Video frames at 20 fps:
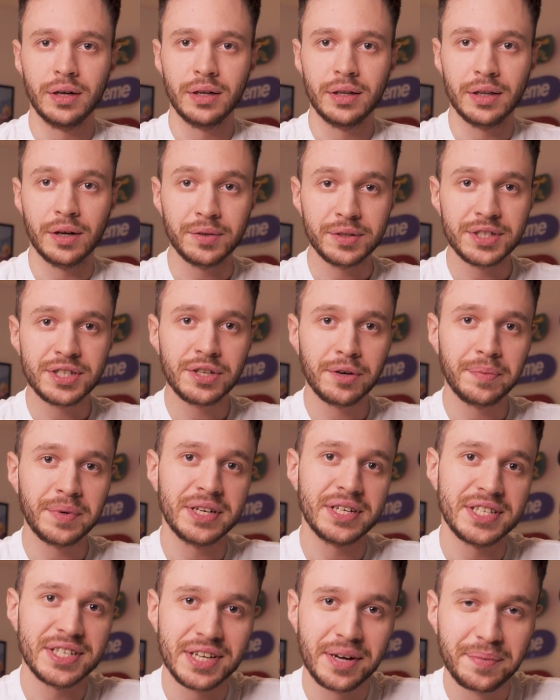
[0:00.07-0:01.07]
Now this topic
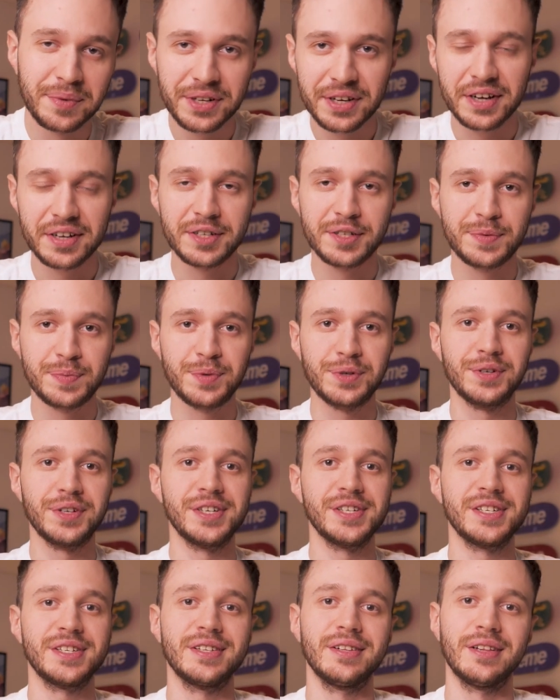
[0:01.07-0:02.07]
is something I
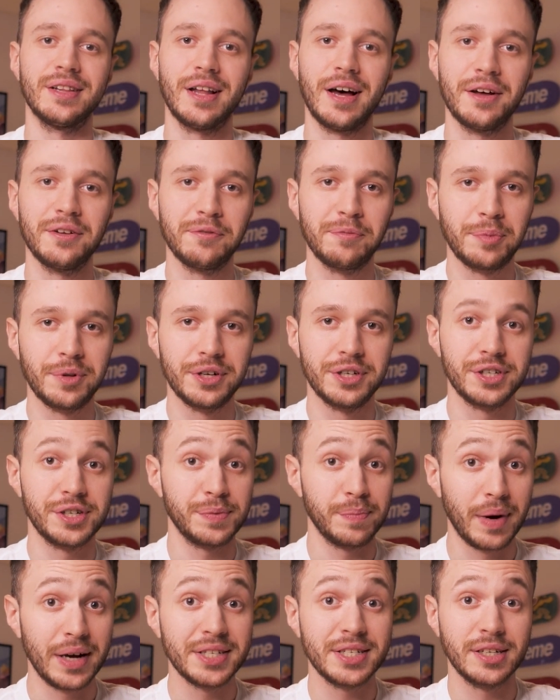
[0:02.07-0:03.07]
experienced in a lot of players,
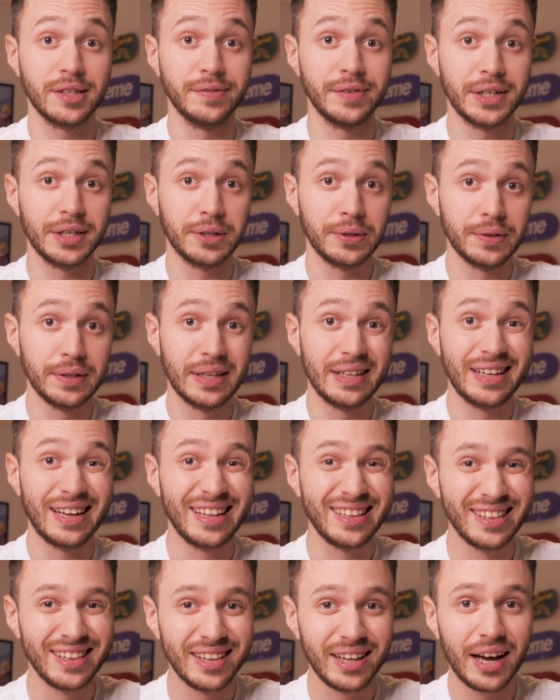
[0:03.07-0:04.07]
myself included,
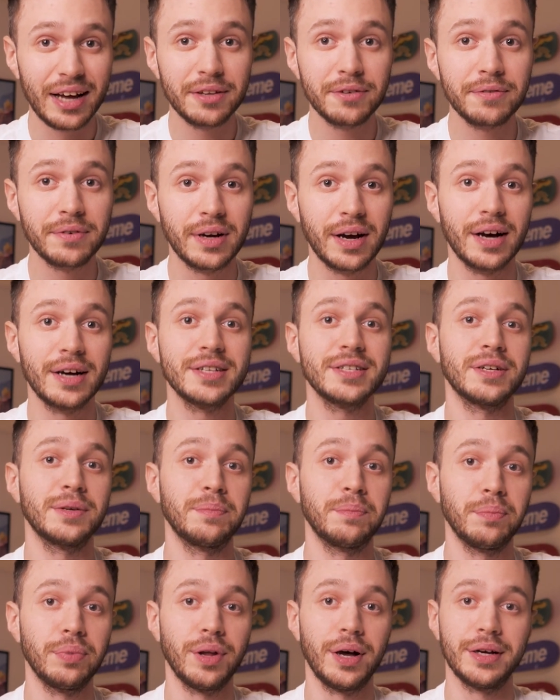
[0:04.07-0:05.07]
and a lot of guys are
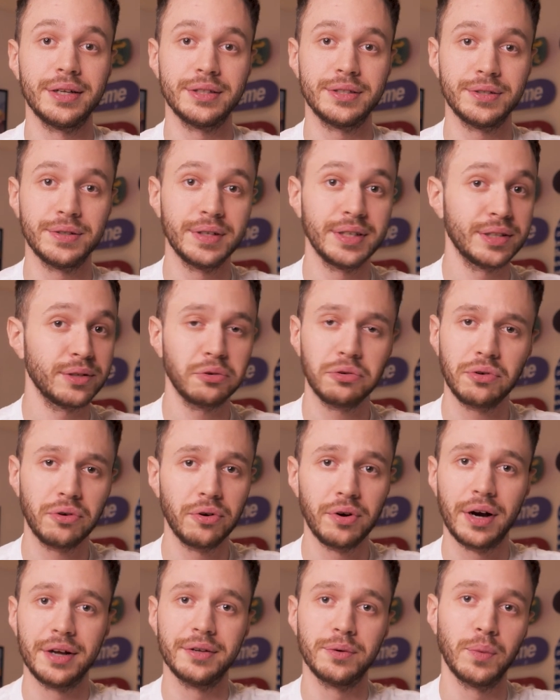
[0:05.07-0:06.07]
blind to it
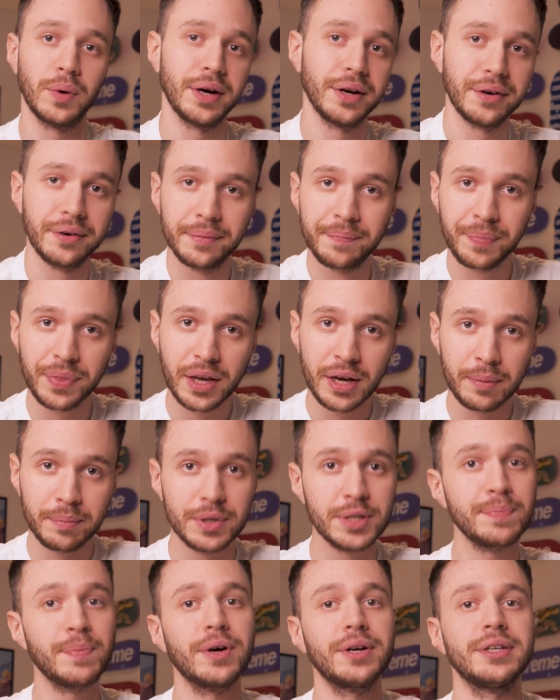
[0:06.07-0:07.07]
or unaware.
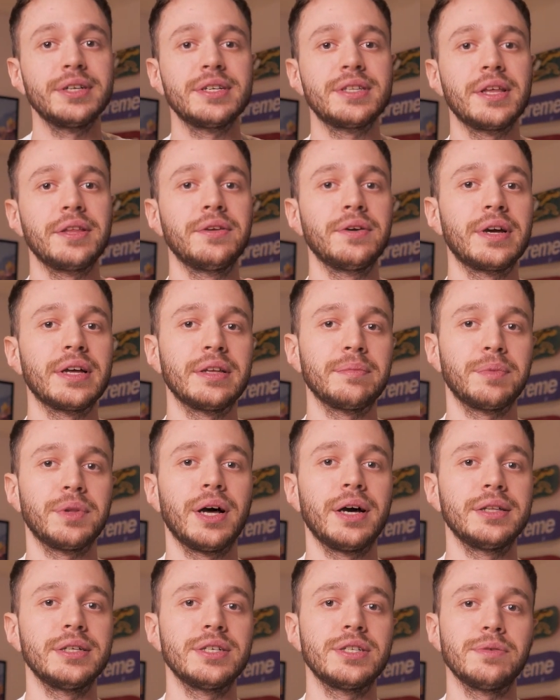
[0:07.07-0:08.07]
Best part is that you can
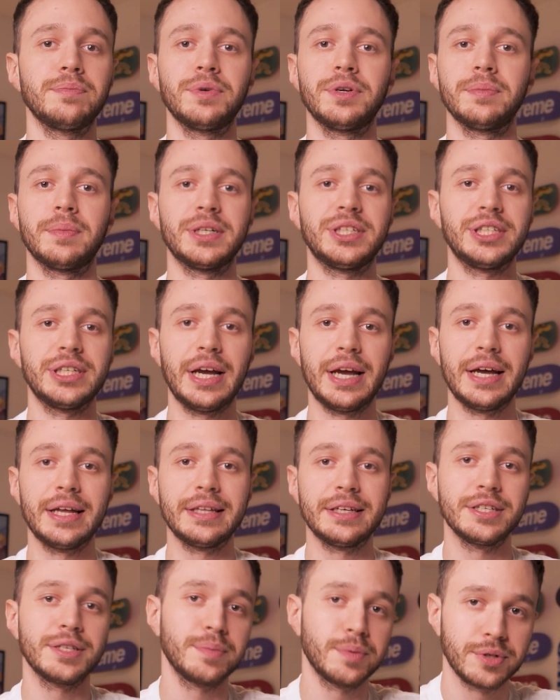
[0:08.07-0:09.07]
apply this to pretty much
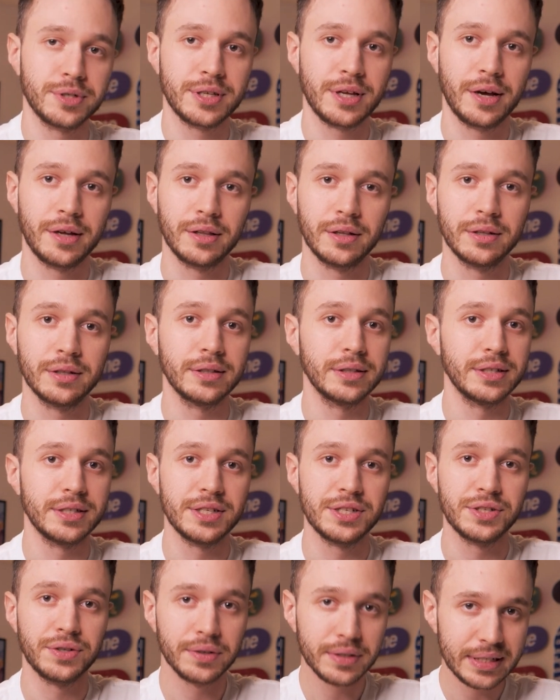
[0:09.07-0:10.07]
any esports title.
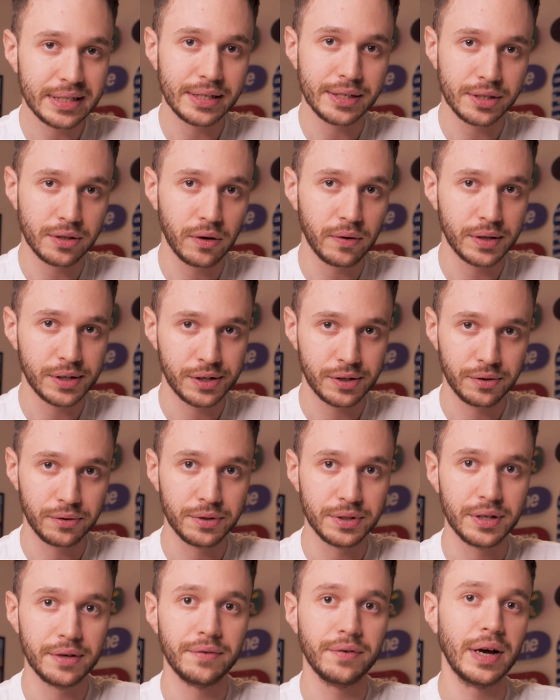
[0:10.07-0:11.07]
This is not CSGO
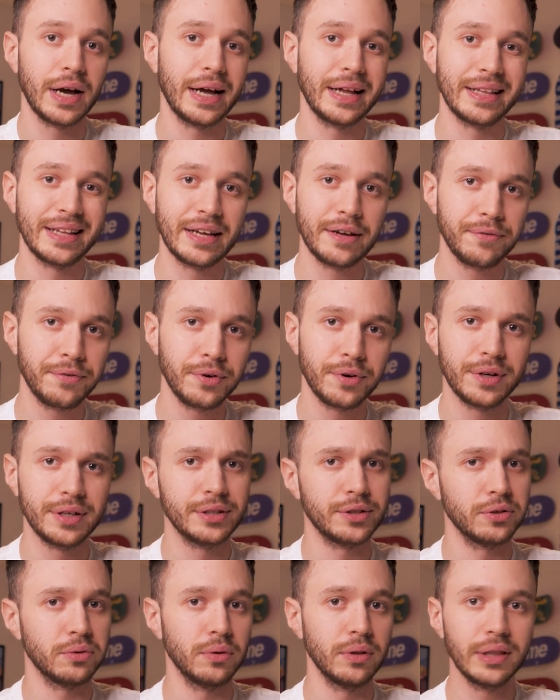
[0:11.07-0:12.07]
exclusive, and if you're
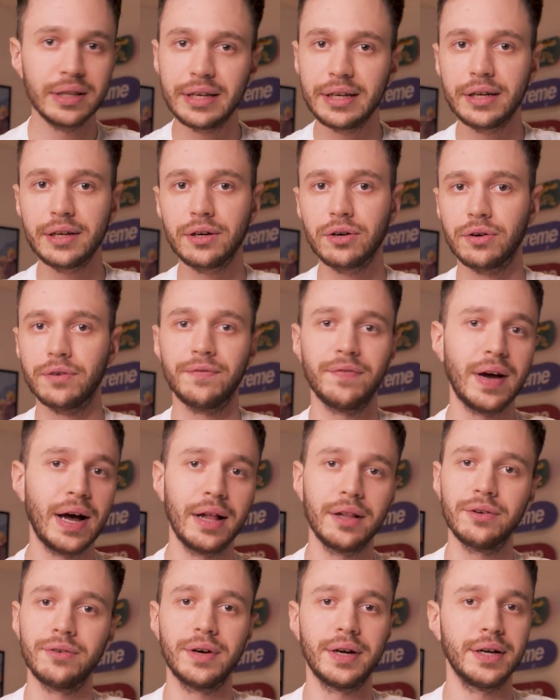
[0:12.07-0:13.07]
into League or
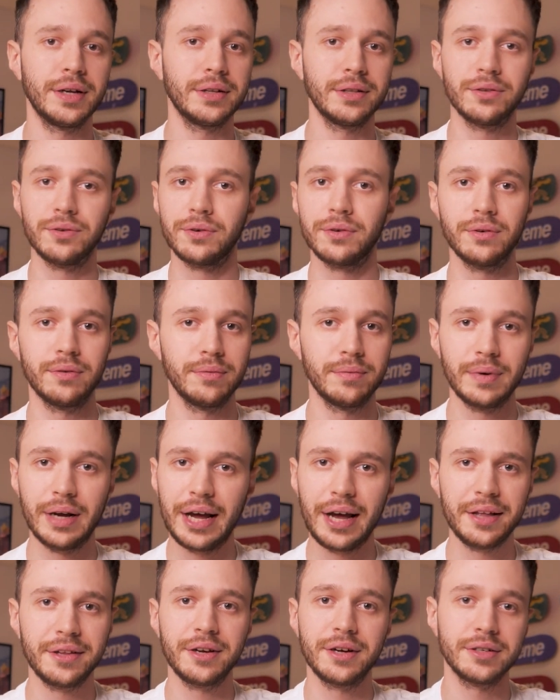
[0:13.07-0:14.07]
Valorant or
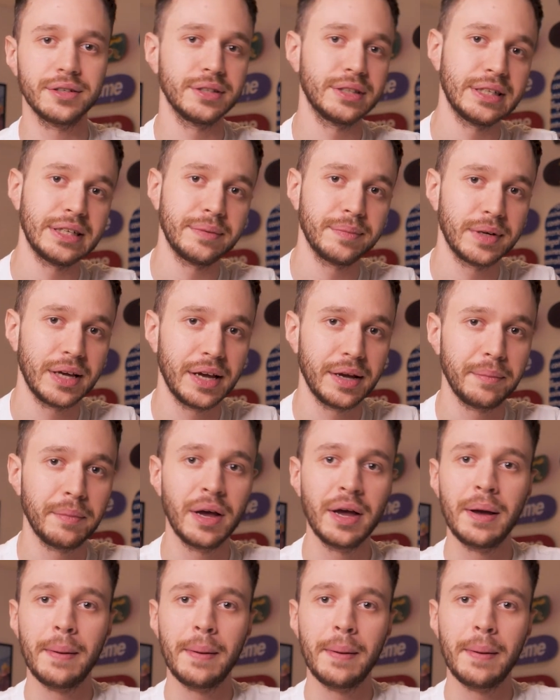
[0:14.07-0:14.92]
any other team game,